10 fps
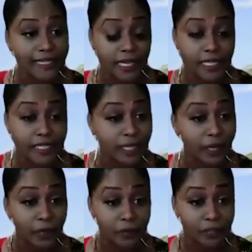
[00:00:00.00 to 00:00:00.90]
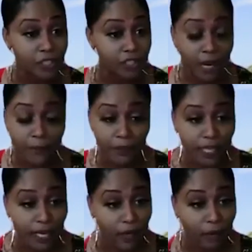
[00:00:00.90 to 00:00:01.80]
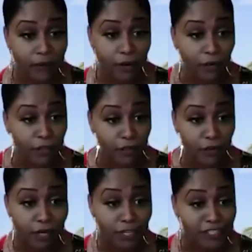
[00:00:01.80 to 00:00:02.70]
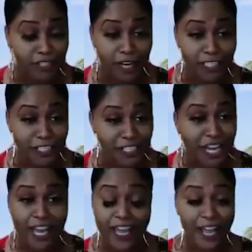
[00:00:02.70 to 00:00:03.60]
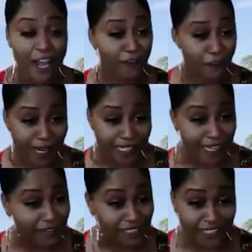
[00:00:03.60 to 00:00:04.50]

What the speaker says: an esteemed position. I put that up there with the lawyers and the doctors. Everyone loves a good